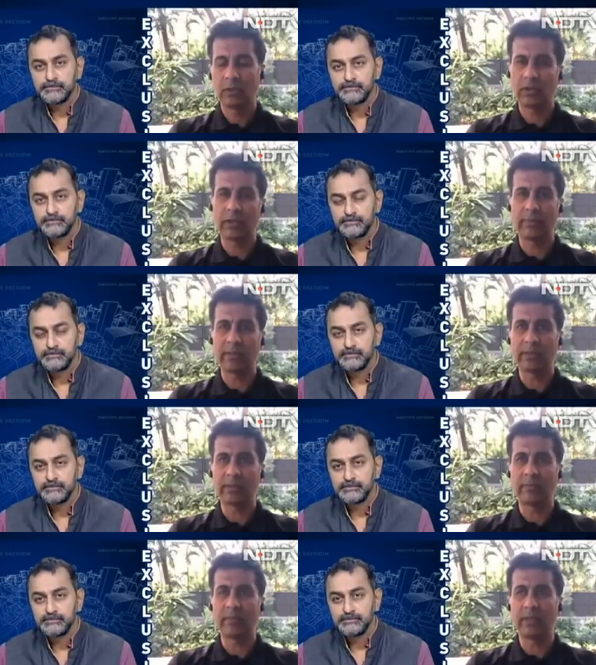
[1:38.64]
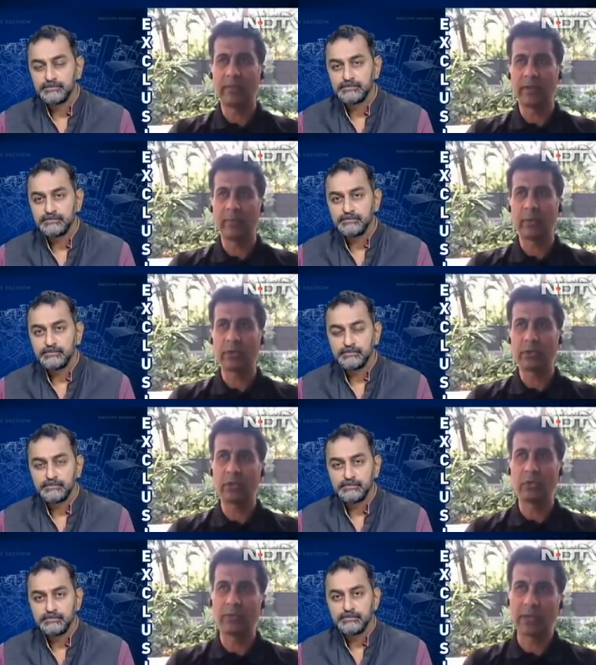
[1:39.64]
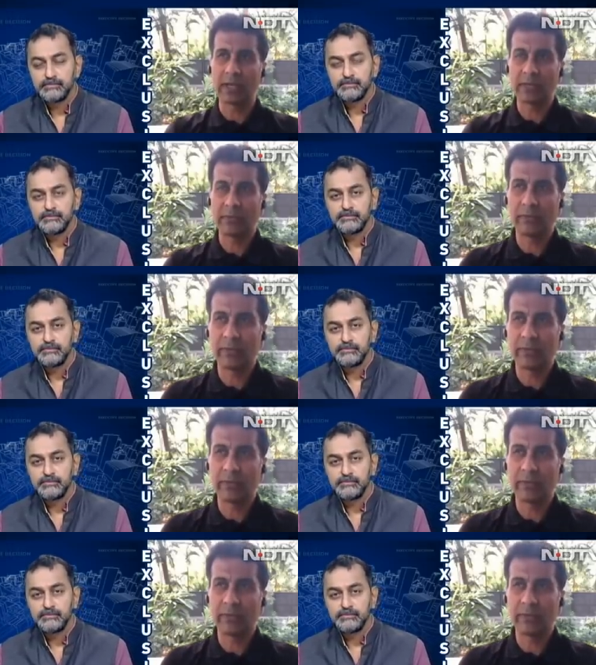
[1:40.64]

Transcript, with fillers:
Speaker 1: Sure. I mean, this is something we have pursued for the last